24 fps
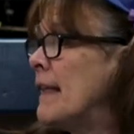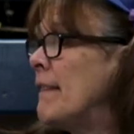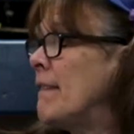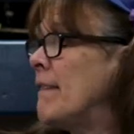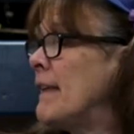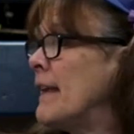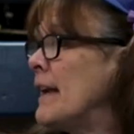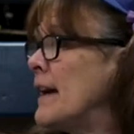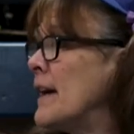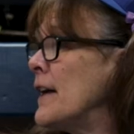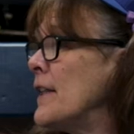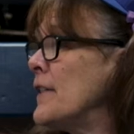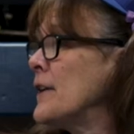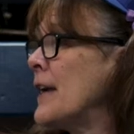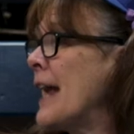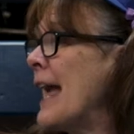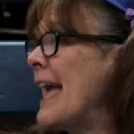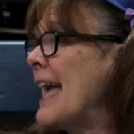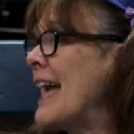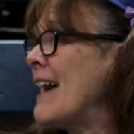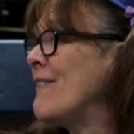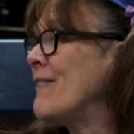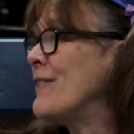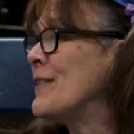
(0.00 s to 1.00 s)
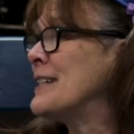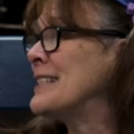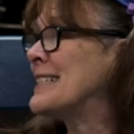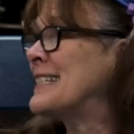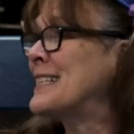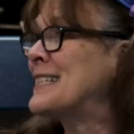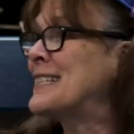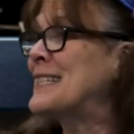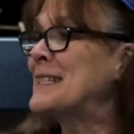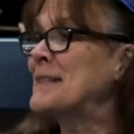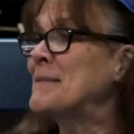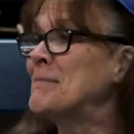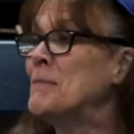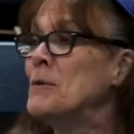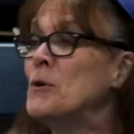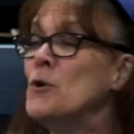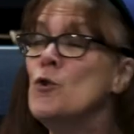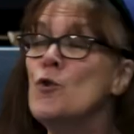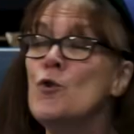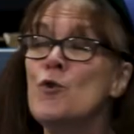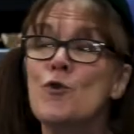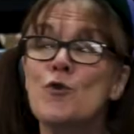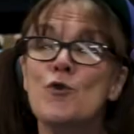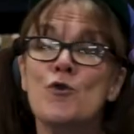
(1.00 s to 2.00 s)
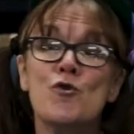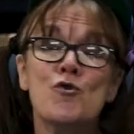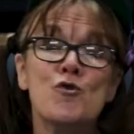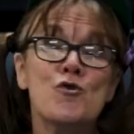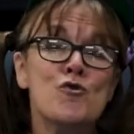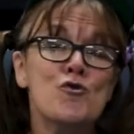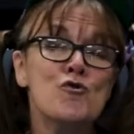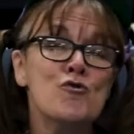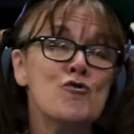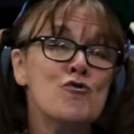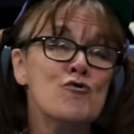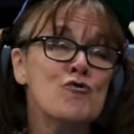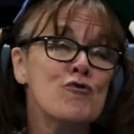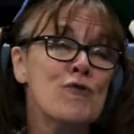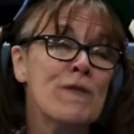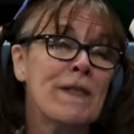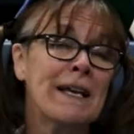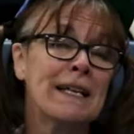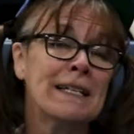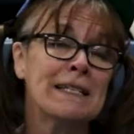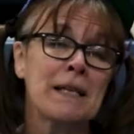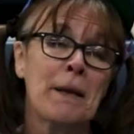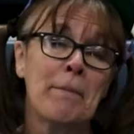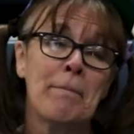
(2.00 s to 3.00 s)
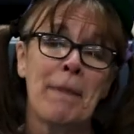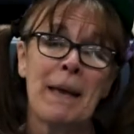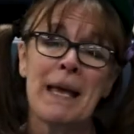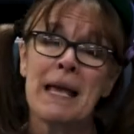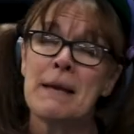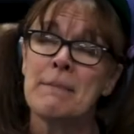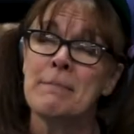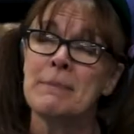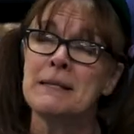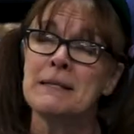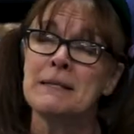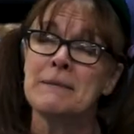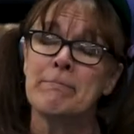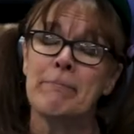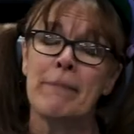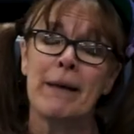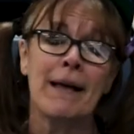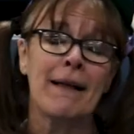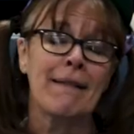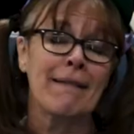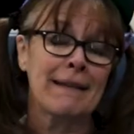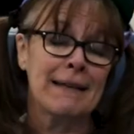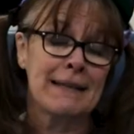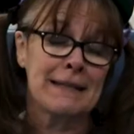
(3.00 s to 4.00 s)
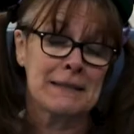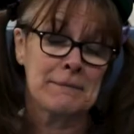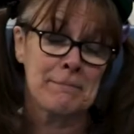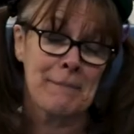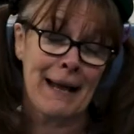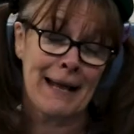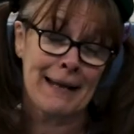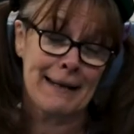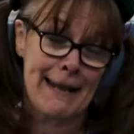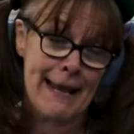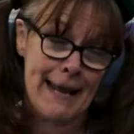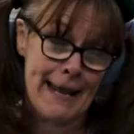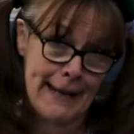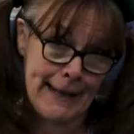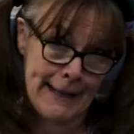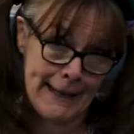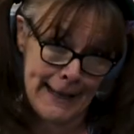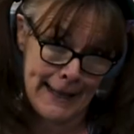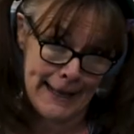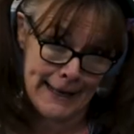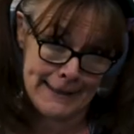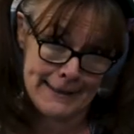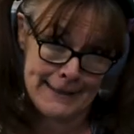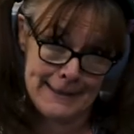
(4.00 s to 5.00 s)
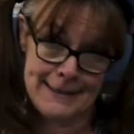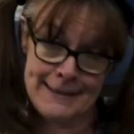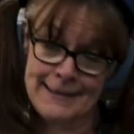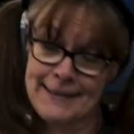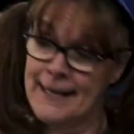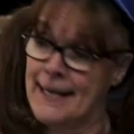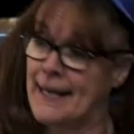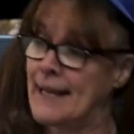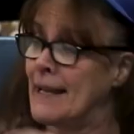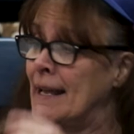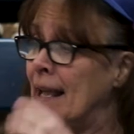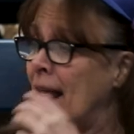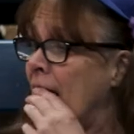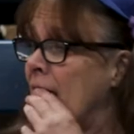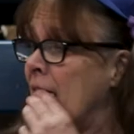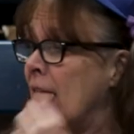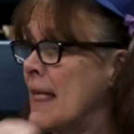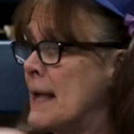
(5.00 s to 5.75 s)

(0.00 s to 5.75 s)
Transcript: the other half was as smooth as a baby's belly, as my daddy liked to say.